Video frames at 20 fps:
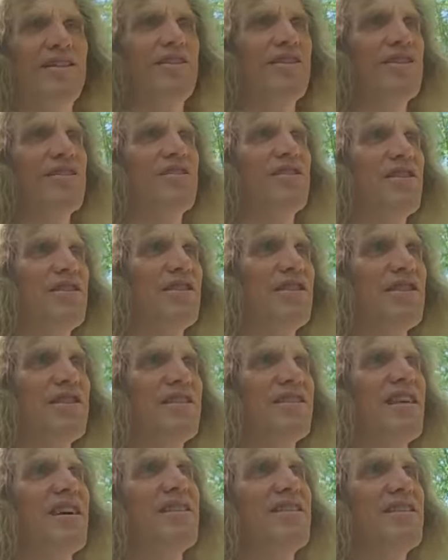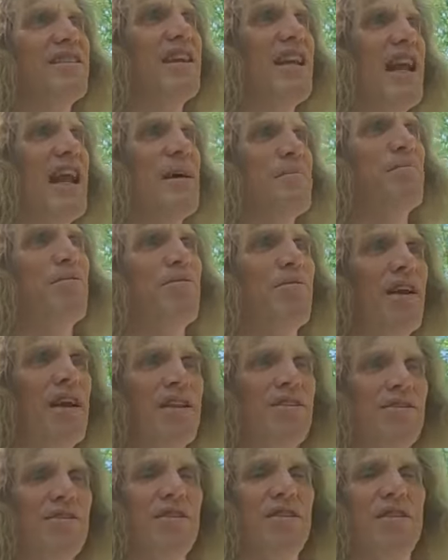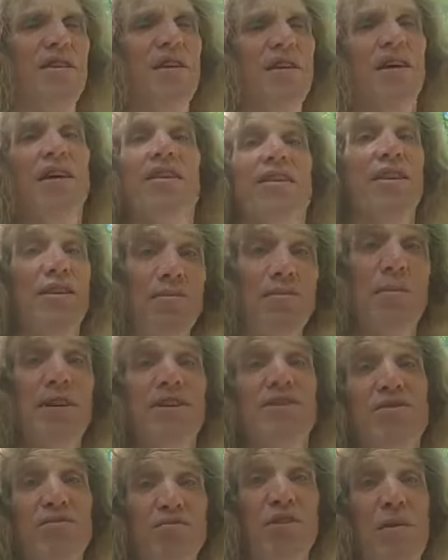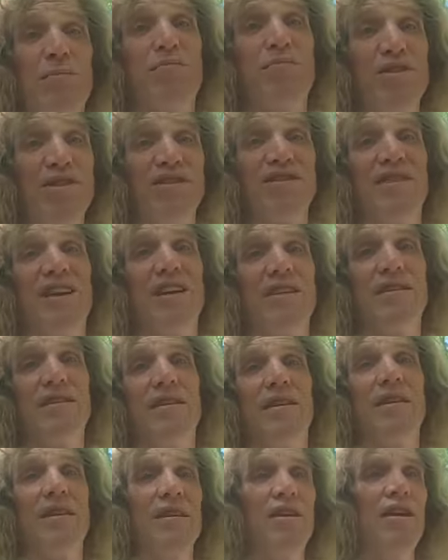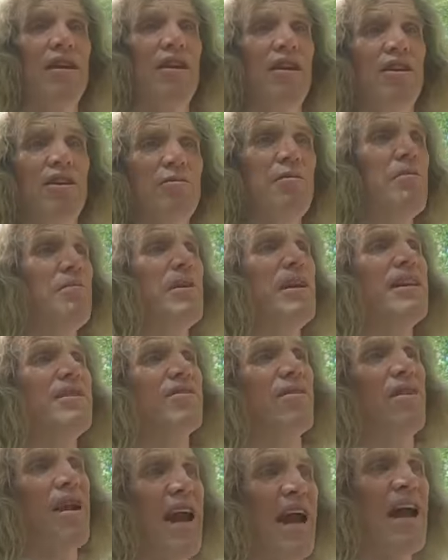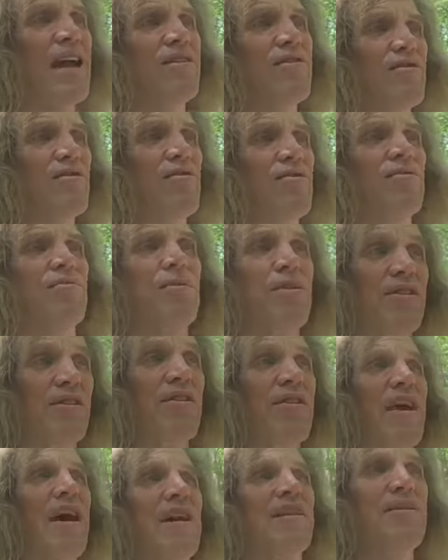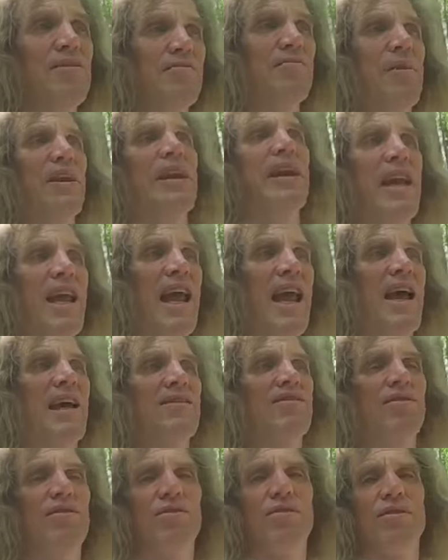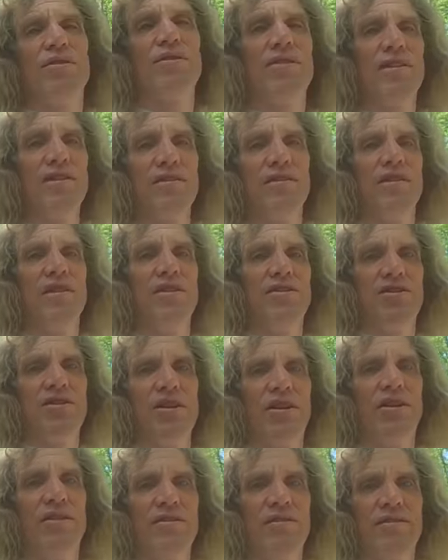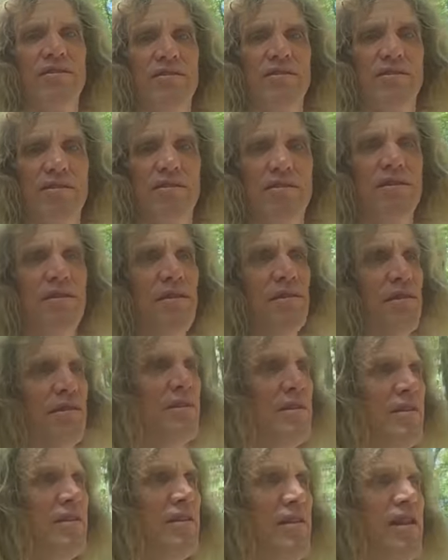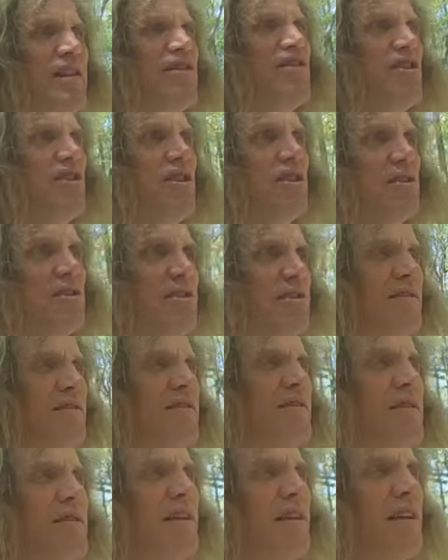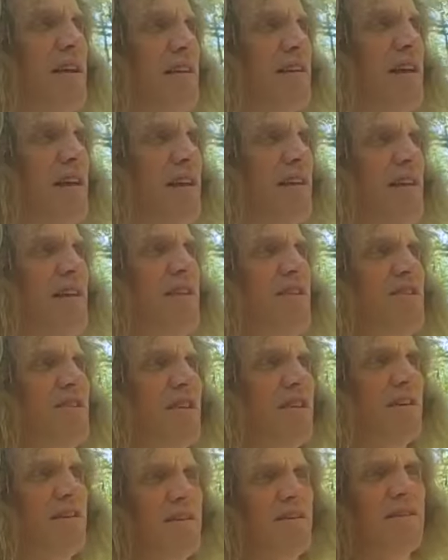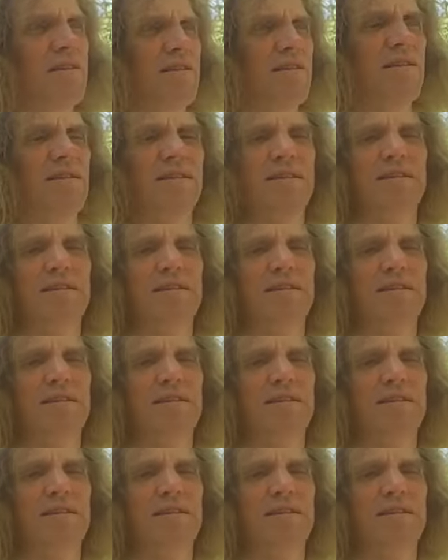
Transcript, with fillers: They're just a disgusting aberration. They're misrepresenting. Human beings are assholes, but they're not as big an asshole as these Nietzscheites. Nietzscheans. I like that. Nietzscheans.